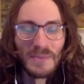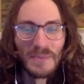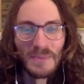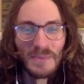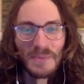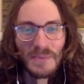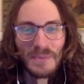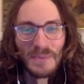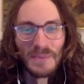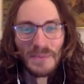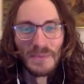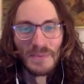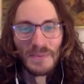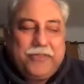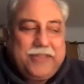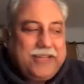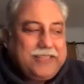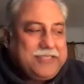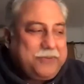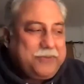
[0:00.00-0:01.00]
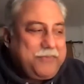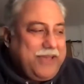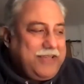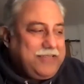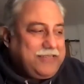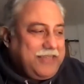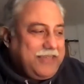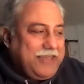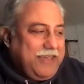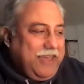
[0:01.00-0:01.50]
Wow, that's
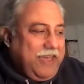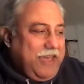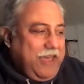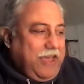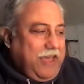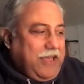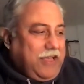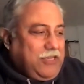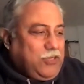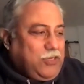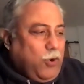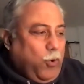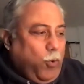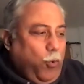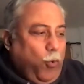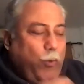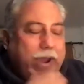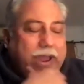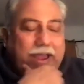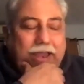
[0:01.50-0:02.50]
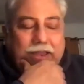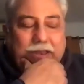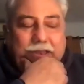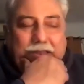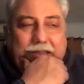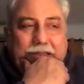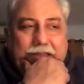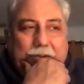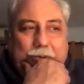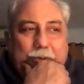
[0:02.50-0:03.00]
amazing. So
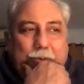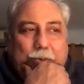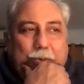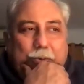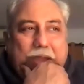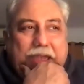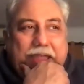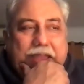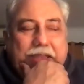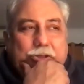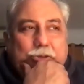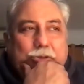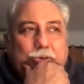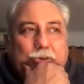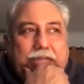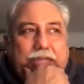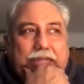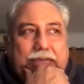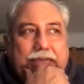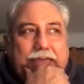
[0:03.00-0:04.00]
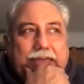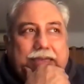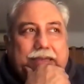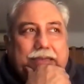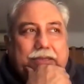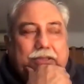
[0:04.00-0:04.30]
where do you think,